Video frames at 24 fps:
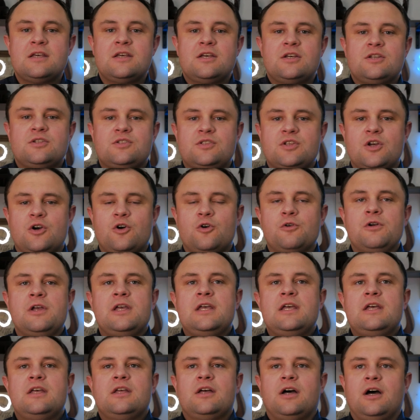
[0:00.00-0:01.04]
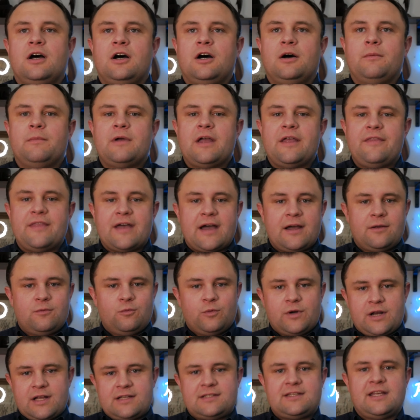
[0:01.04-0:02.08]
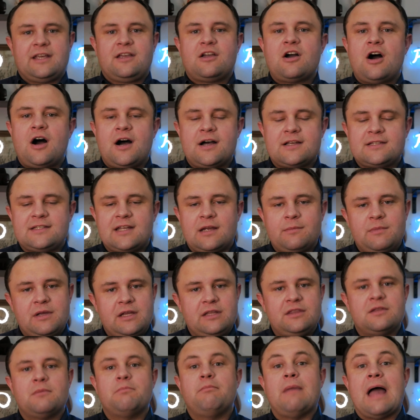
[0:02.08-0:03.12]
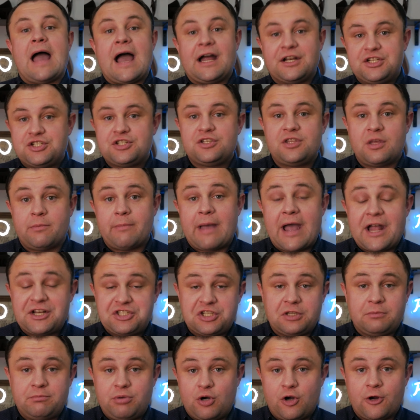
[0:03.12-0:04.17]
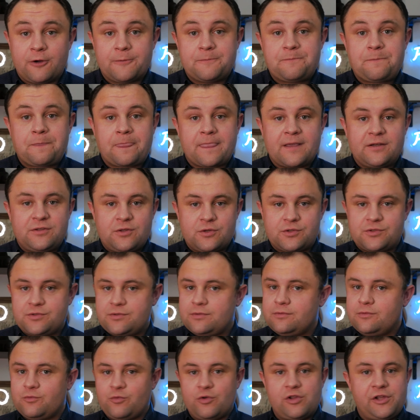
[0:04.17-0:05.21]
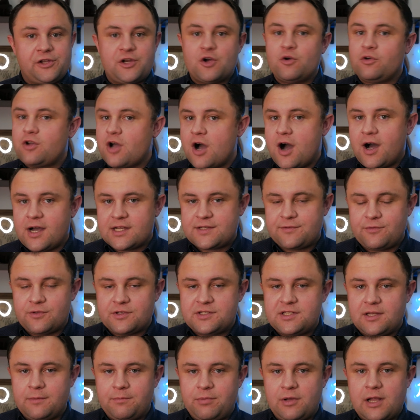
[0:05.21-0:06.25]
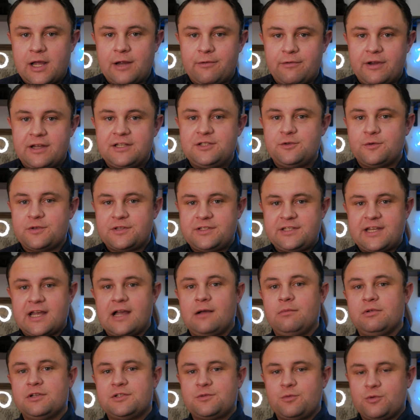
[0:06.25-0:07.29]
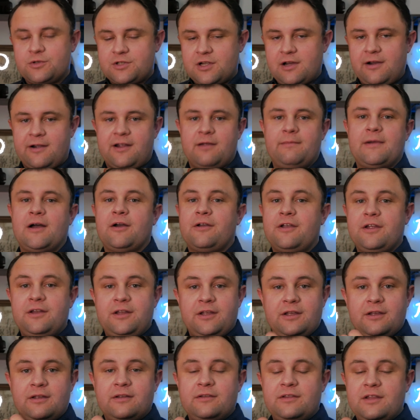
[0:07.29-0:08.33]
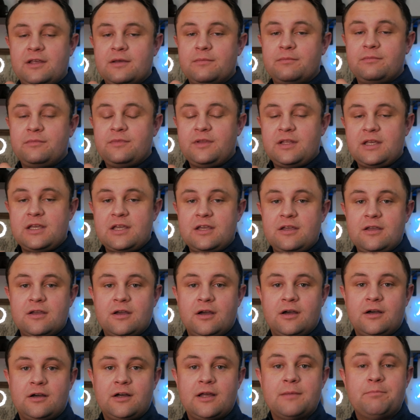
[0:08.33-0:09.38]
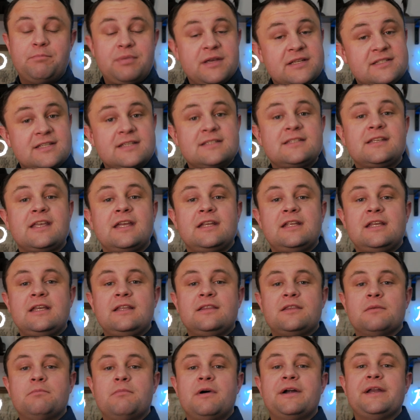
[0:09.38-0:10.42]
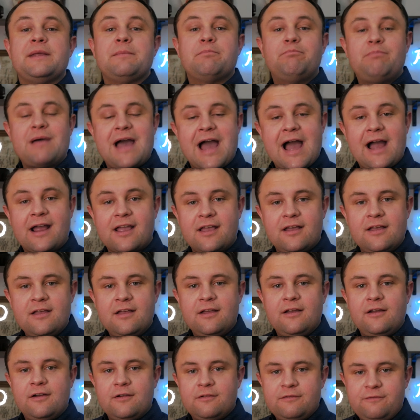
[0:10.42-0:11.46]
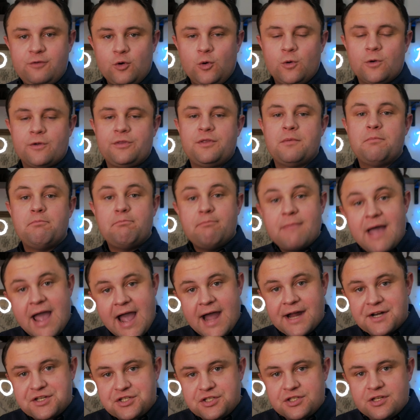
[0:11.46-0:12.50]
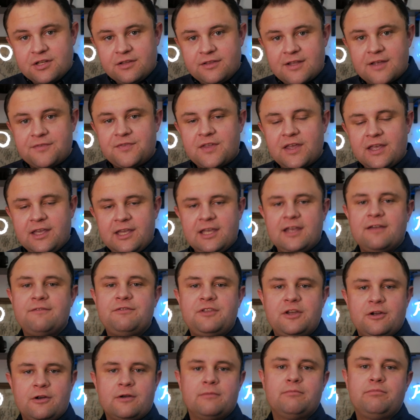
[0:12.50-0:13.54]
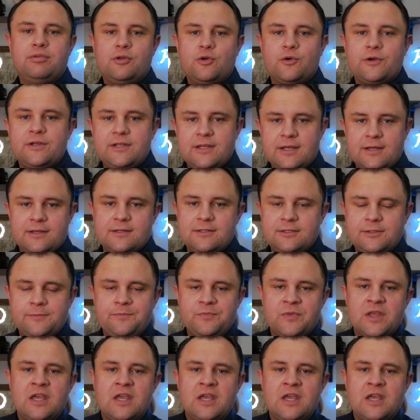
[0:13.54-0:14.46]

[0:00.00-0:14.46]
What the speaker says: So, and that when I say cost, I mean the matching part. There's really no cost for the Simple IRA to establish. We're talking about getting the business getting the money back for the match that they gave their employees.